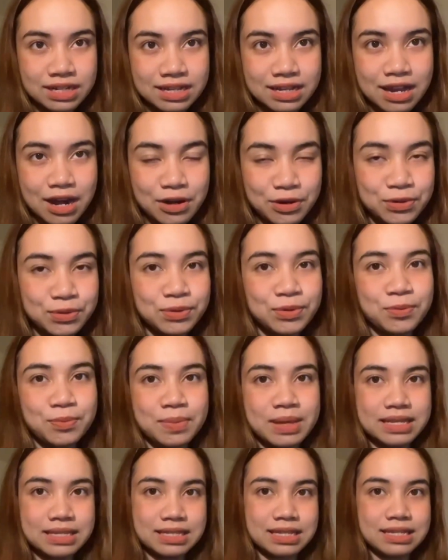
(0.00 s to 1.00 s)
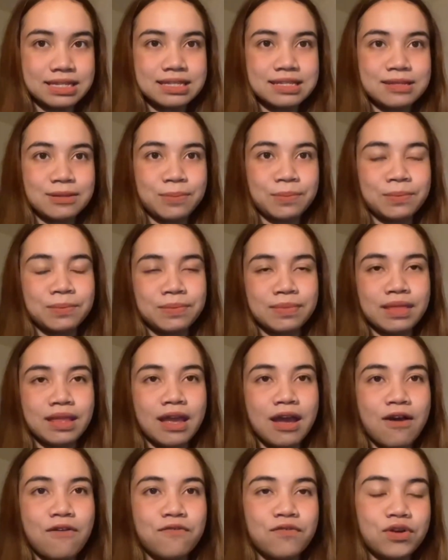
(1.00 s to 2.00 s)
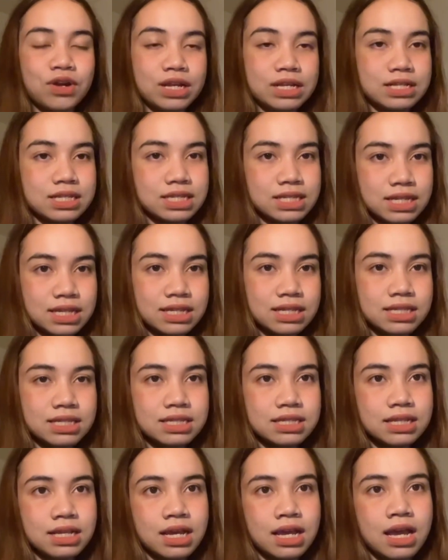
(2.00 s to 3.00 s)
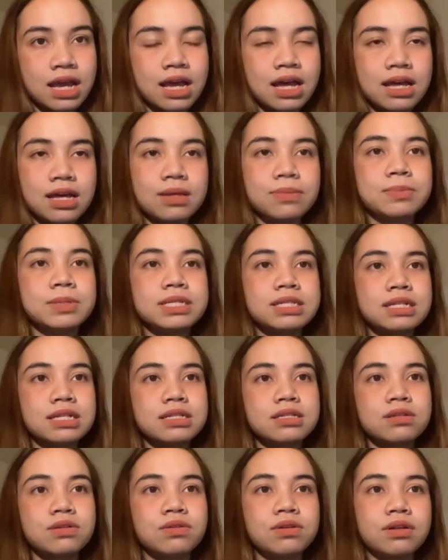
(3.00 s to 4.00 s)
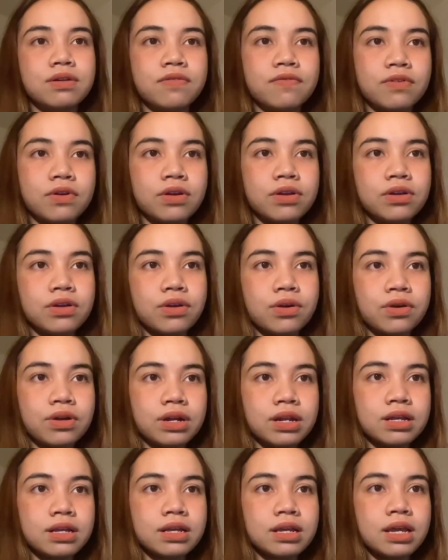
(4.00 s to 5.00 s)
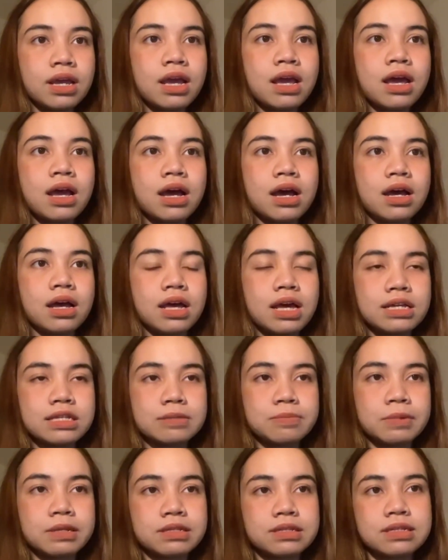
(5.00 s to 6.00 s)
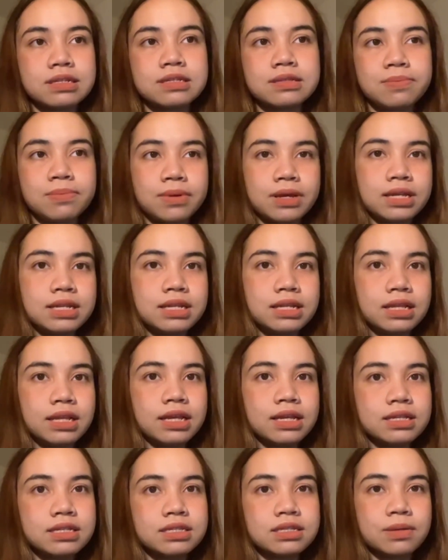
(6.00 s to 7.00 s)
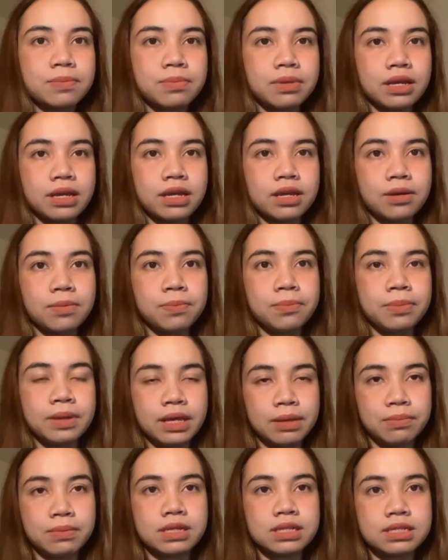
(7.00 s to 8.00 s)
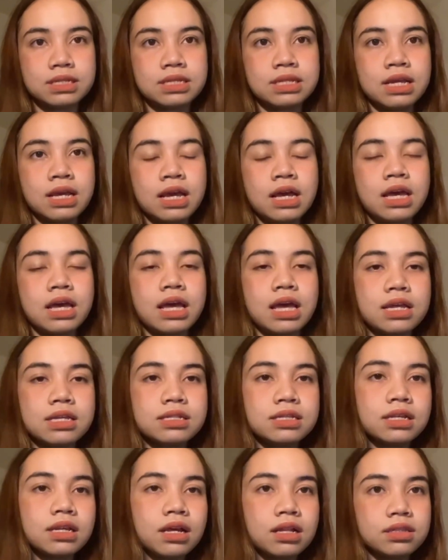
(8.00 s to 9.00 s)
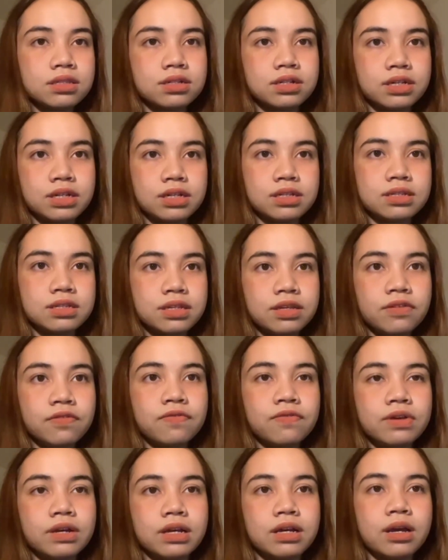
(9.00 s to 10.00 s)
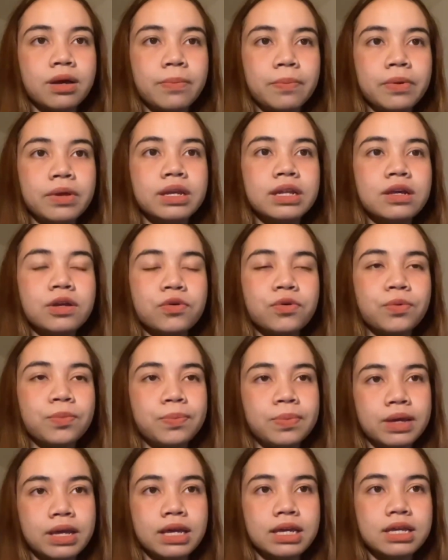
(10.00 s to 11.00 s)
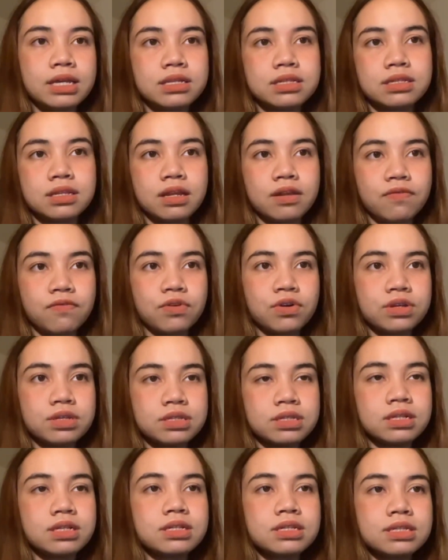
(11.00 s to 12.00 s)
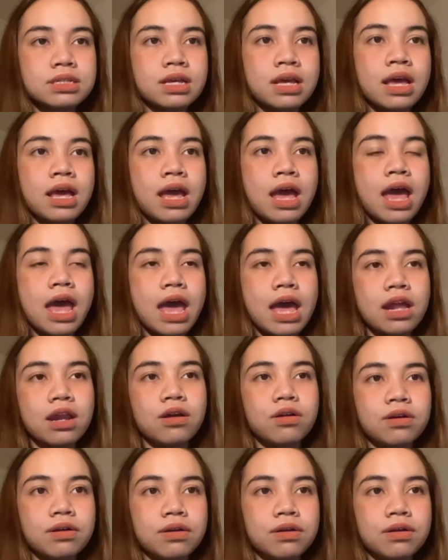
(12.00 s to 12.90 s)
accrual basis. For instance, a business could avoid recording expenses by delaying supplier payments. As an alternative, a company could pay its invoices ahead